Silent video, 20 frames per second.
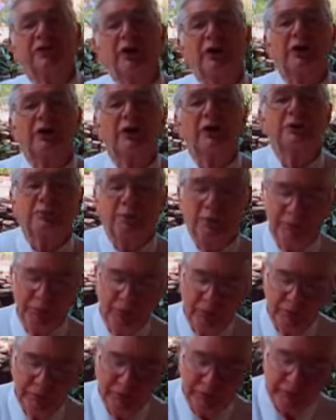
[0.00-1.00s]
God
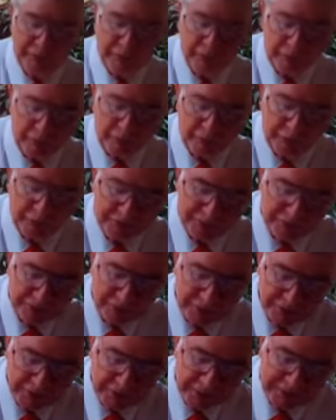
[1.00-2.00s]
put me over here for a
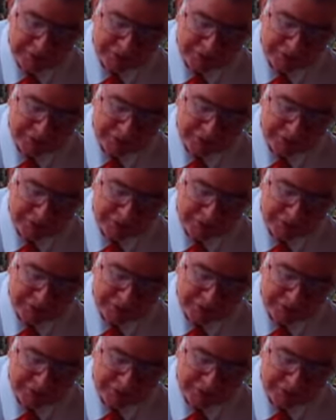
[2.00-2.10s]
reason.